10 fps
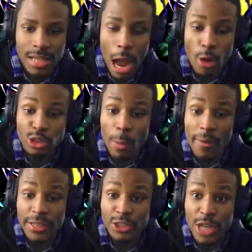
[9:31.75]
I was
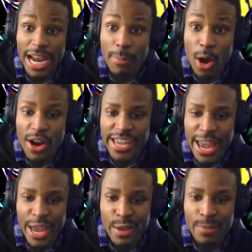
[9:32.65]
hoping for a Dragon Ball
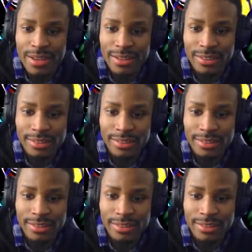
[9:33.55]
game.